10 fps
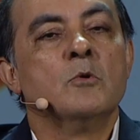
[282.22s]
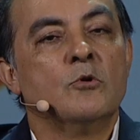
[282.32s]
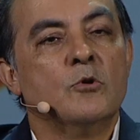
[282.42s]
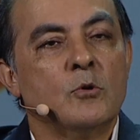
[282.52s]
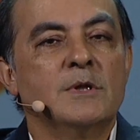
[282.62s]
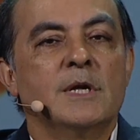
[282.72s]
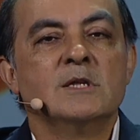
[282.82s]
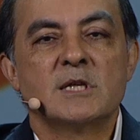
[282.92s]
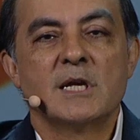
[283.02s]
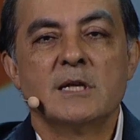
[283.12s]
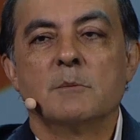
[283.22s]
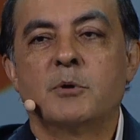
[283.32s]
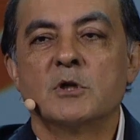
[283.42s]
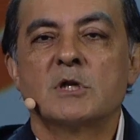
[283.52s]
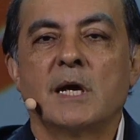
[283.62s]
You can then send a
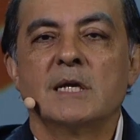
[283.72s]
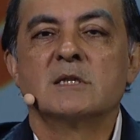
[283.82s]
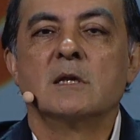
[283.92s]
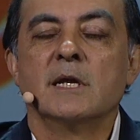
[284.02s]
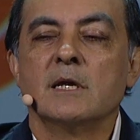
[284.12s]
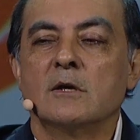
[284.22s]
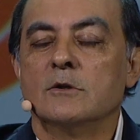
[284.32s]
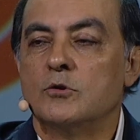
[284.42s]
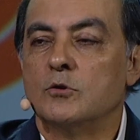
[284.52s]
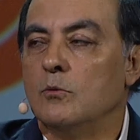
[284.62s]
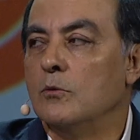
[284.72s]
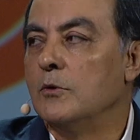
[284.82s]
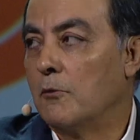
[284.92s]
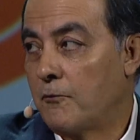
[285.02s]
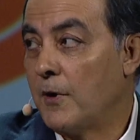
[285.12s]
personalized link to
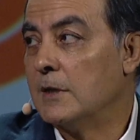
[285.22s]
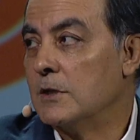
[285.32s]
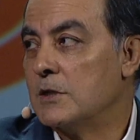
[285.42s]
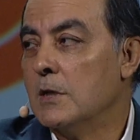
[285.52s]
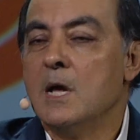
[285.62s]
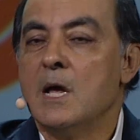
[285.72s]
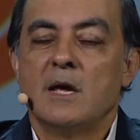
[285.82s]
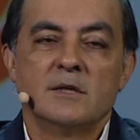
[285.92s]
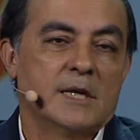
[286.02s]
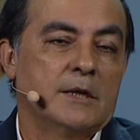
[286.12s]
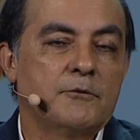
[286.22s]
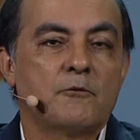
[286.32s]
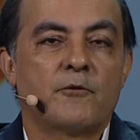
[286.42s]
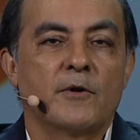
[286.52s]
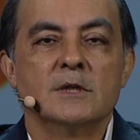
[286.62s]
your friends, 10 of
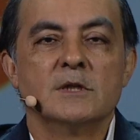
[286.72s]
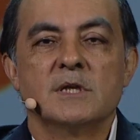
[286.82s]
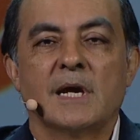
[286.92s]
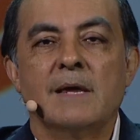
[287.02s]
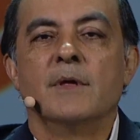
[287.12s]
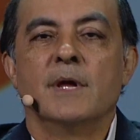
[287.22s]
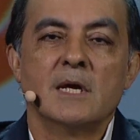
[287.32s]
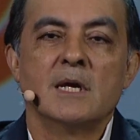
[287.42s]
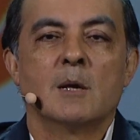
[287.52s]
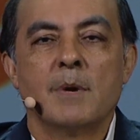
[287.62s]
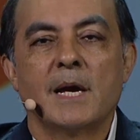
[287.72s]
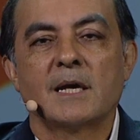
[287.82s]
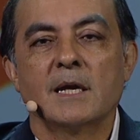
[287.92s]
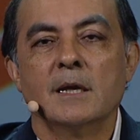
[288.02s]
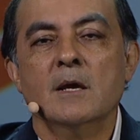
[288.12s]
your friends, and they can come
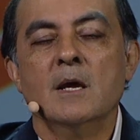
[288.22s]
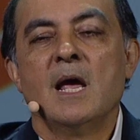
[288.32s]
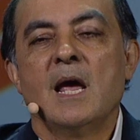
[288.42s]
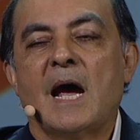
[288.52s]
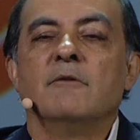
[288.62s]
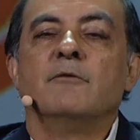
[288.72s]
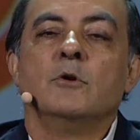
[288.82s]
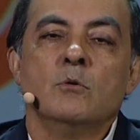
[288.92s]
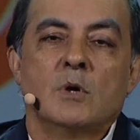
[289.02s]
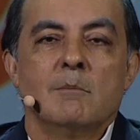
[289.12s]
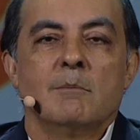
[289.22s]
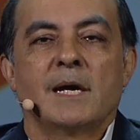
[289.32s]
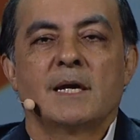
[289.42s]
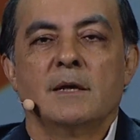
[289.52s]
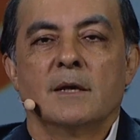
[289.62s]
back in. And if you come
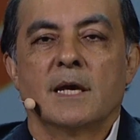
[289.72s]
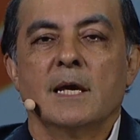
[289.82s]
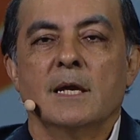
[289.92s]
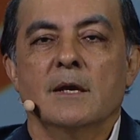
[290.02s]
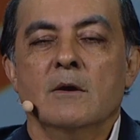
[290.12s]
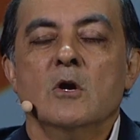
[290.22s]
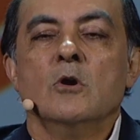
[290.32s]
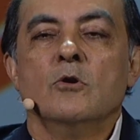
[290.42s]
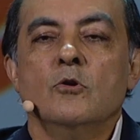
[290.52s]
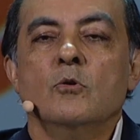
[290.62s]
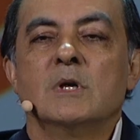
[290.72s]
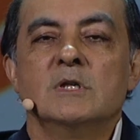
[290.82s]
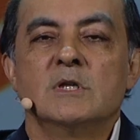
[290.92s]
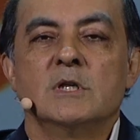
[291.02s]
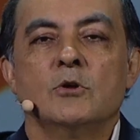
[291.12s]
back in again, you can
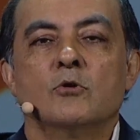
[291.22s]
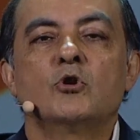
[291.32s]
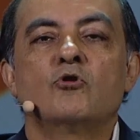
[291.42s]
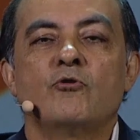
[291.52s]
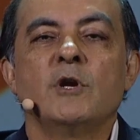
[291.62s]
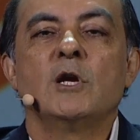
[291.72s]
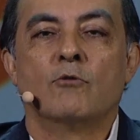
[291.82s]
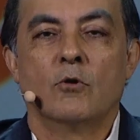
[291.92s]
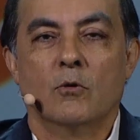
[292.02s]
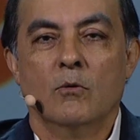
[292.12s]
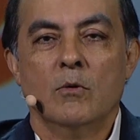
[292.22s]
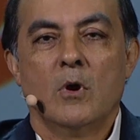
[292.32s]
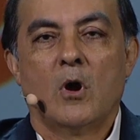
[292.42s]
see your tree grow